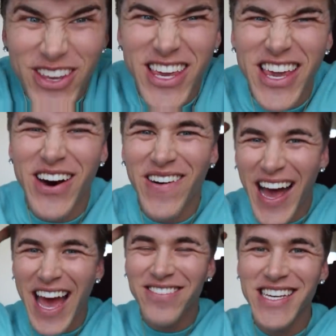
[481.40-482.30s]
Yo, I
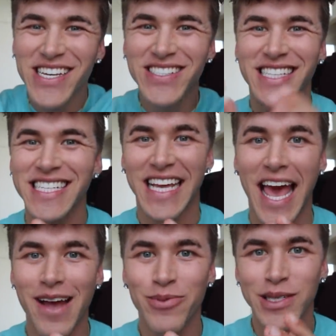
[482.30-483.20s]
haven't used this
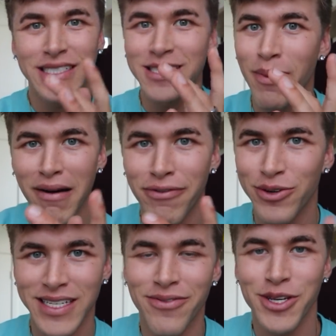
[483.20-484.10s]
camera since my
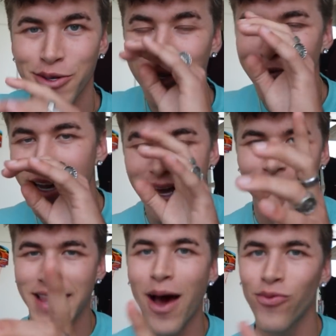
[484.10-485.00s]
first ever YouTube video
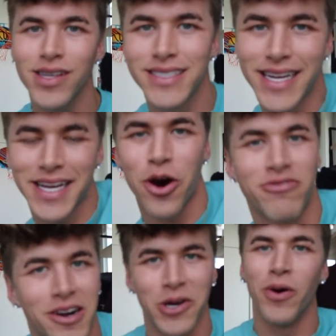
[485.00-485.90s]
and that one didn't go
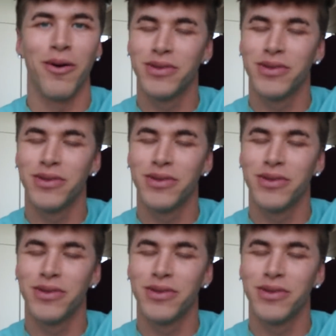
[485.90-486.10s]
very well.